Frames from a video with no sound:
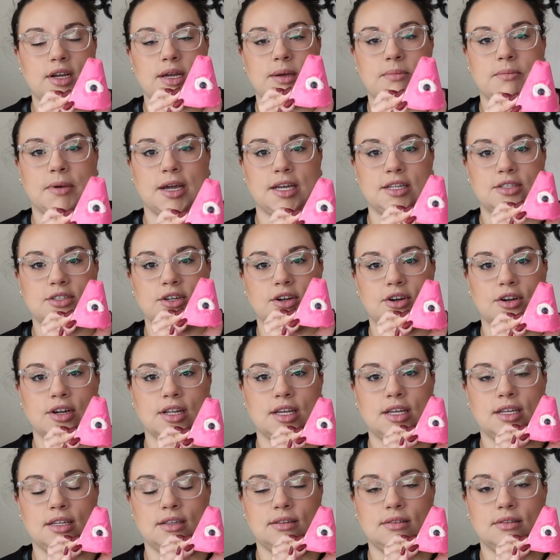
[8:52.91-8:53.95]
It might turn
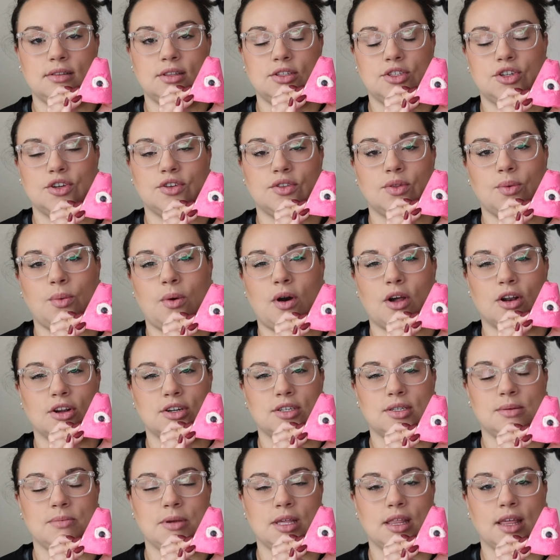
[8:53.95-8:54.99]
it turn the water
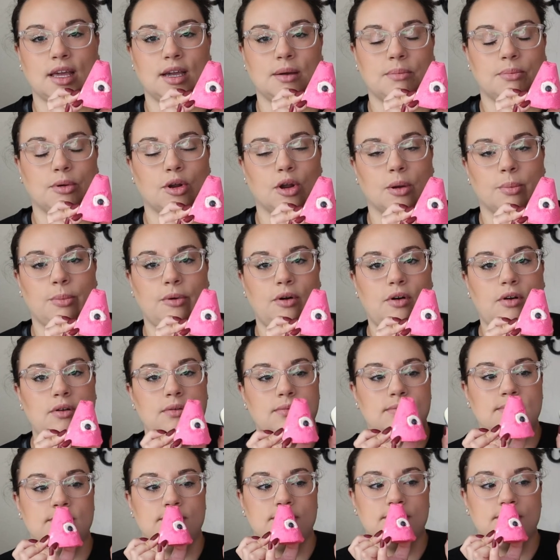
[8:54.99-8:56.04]
to be like a purple.